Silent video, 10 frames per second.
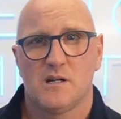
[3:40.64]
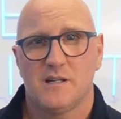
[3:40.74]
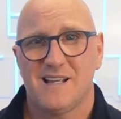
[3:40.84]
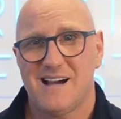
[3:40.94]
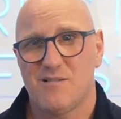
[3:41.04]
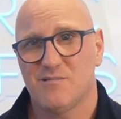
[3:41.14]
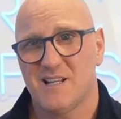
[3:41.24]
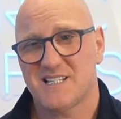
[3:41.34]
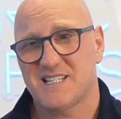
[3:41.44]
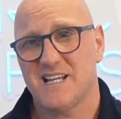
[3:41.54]
Now,
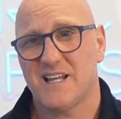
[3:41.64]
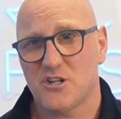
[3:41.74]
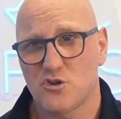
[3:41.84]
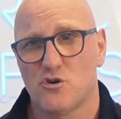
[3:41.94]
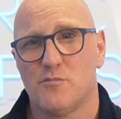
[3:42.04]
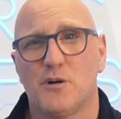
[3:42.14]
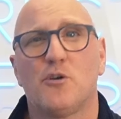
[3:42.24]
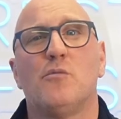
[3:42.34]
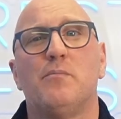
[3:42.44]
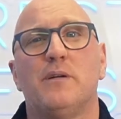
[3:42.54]
let's say you had a dormant
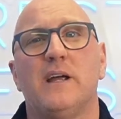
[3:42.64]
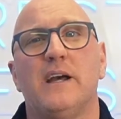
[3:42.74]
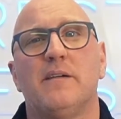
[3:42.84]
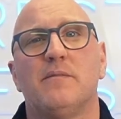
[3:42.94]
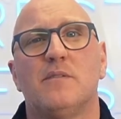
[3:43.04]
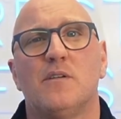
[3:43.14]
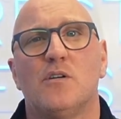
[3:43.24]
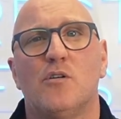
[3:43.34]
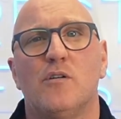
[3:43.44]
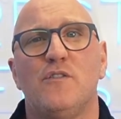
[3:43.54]
company,
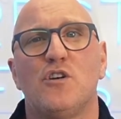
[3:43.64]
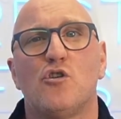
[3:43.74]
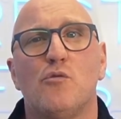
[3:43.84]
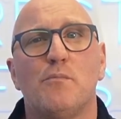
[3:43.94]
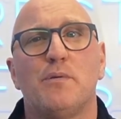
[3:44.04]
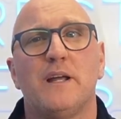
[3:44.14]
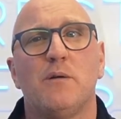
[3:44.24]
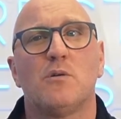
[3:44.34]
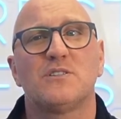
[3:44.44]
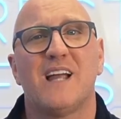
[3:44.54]
or if your company
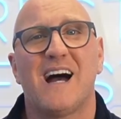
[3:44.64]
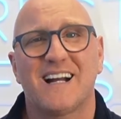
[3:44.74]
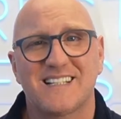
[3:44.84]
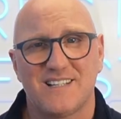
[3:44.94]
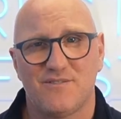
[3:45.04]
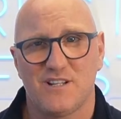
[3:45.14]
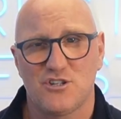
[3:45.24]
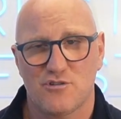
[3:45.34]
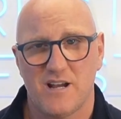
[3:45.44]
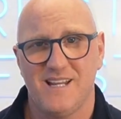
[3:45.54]
wasn't actively
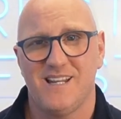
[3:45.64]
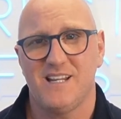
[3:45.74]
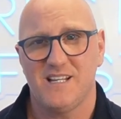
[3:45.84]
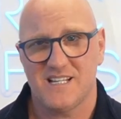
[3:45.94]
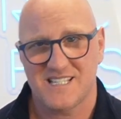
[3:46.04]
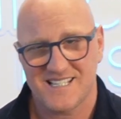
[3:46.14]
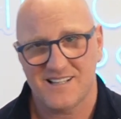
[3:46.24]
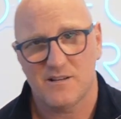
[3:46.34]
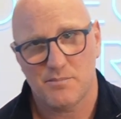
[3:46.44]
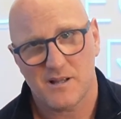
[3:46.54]
trading and you
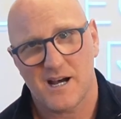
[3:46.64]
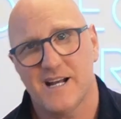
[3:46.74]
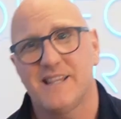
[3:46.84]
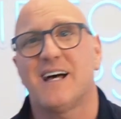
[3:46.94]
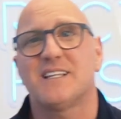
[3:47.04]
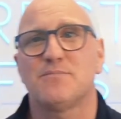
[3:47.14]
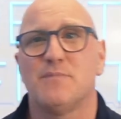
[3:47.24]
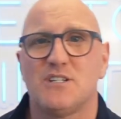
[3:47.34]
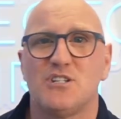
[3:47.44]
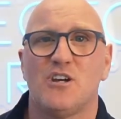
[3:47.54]
still applied, that's
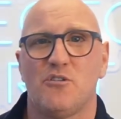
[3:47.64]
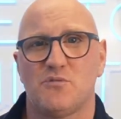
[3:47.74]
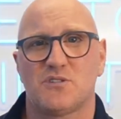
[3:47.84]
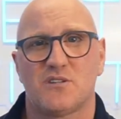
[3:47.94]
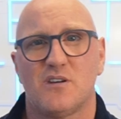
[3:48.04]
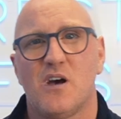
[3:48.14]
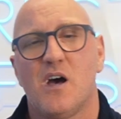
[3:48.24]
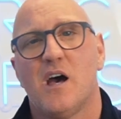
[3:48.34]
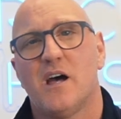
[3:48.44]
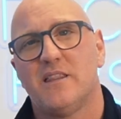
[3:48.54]
misuse.
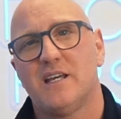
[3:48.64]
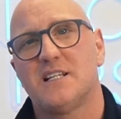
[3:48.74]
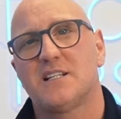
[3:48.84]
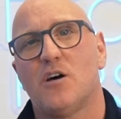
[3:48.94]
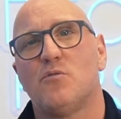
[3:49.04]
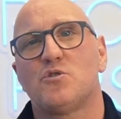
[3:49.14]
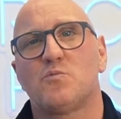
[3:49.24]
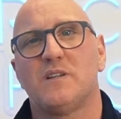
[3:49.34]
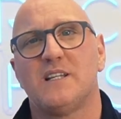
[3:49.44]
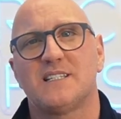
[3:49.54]
These loans
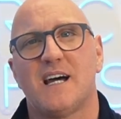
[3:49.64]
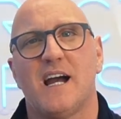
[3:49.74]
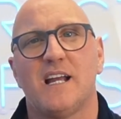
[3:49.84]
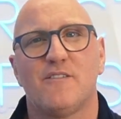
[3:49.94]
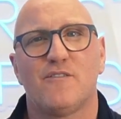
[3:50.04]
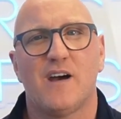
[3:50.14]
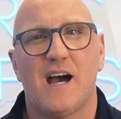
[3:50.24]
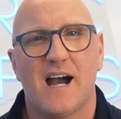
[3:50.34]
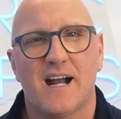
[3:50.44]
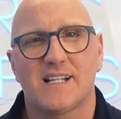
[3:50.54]
were designed for
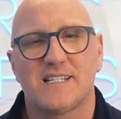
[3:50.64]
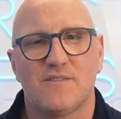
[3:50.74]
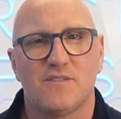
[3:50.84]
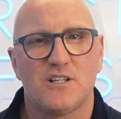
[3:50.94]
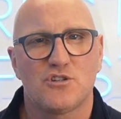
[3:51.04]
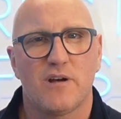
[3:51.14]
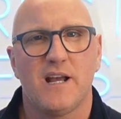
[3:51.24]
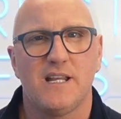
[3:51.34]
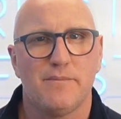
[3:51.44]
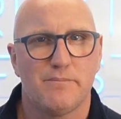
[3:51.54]
actively
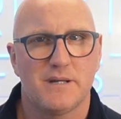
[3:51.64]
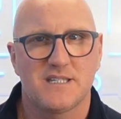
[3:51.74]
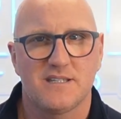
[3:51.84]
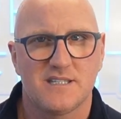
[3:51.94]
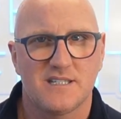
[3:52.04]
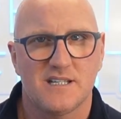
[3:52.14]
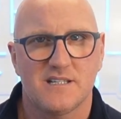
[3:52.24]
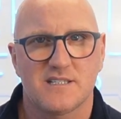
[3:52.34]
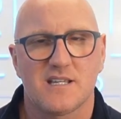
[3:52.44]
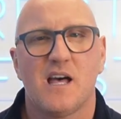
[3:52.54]
trading
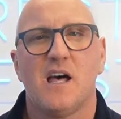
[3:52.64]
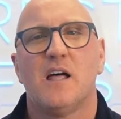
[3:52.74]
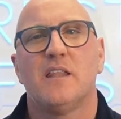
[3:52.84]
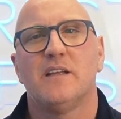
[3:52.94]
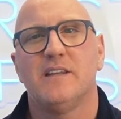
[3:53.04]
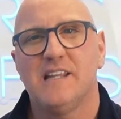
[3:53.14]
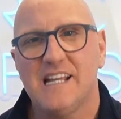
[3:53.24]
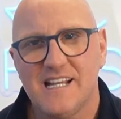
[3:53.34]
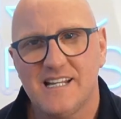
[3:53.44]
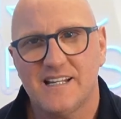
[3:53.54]
businesses that
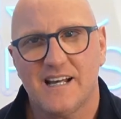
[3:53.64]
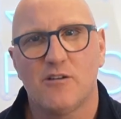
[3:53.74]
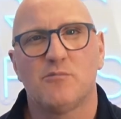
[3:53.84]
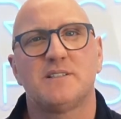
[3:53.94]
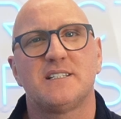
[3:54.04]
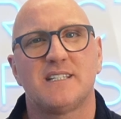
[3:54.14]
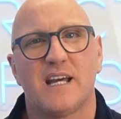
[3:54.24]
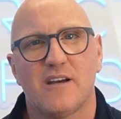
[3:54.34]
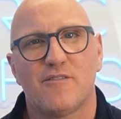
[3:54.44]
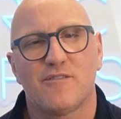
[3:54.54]
needed help to
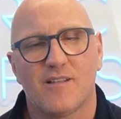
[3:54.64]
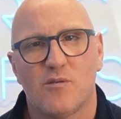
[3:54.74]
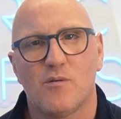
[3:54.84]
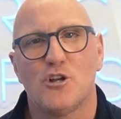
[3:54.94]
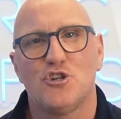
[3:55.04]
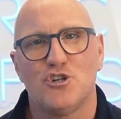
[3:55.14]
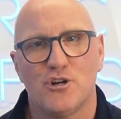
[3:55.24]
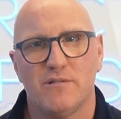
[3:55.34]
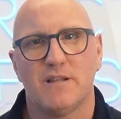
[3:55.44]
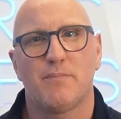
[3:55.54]
stay afloat
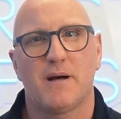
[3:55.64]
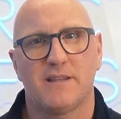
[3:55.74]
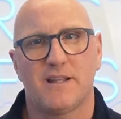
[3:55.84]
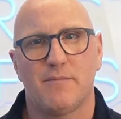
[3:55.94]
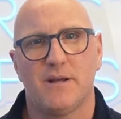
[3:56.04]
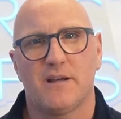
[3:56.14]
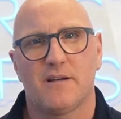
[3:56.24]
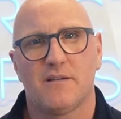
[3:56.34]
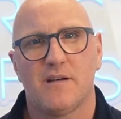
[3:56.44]
during the pandemic.